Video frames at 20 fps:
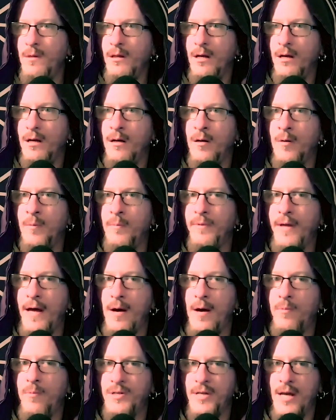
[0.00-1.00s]
um,
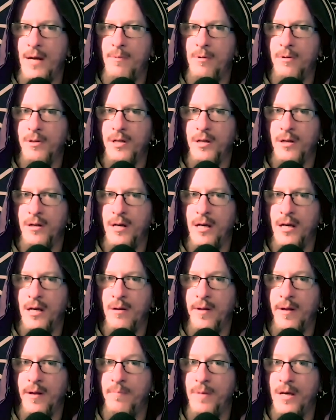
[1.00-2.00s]
that was able to heal
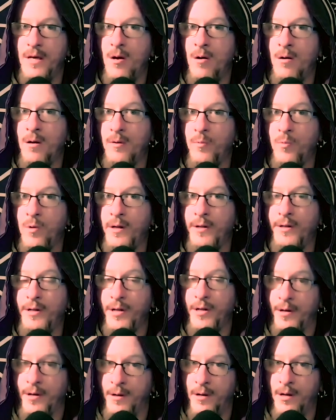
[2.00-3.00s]
him beyond what
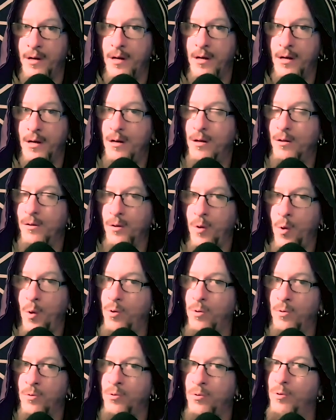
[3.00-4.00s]
the
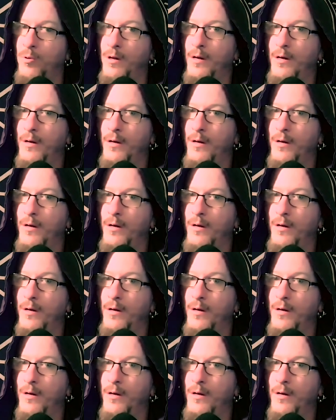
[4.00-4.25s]
local,